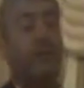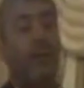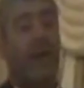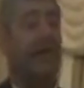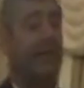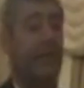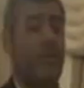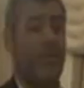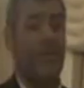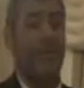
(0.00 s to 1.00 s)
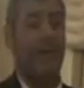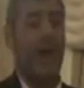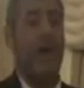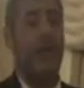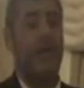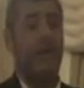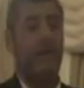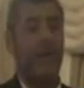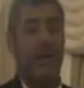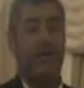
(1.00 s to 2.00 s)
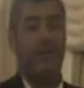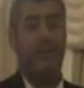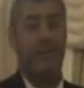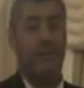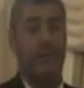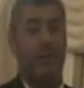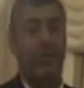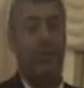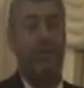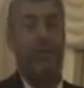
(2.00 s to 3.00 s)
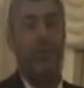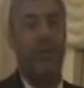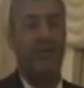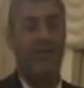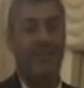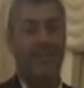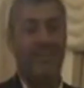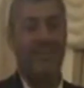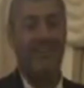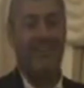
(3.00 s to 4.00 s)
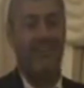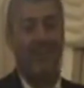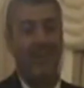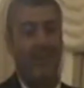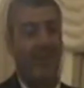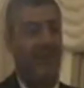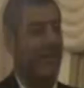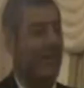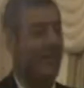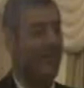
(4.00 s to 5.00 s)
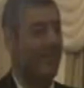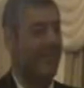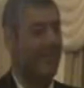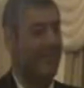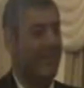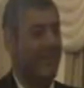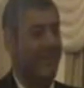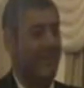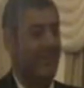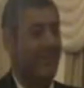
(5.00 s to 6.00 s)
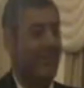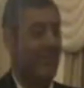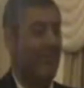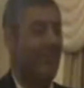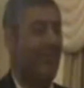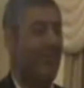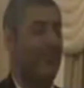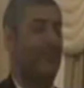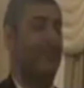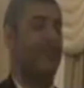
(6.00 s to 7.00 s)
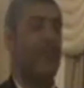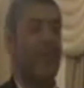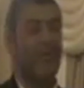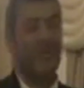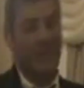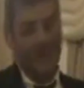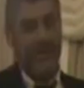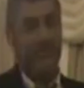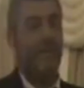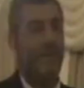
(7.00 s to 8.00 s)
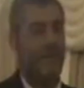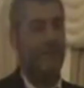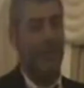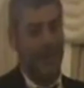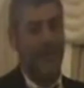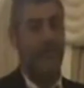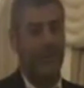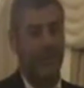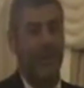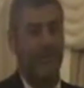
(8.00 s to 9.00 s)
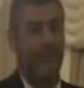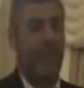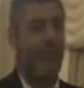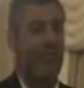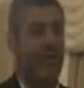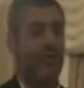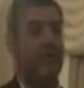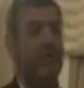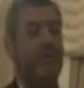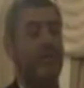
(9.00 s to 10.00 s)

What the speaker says: Right away, within an hour, 9 of the employees quit. Only 1 left. So before they got paid for the last paycheck,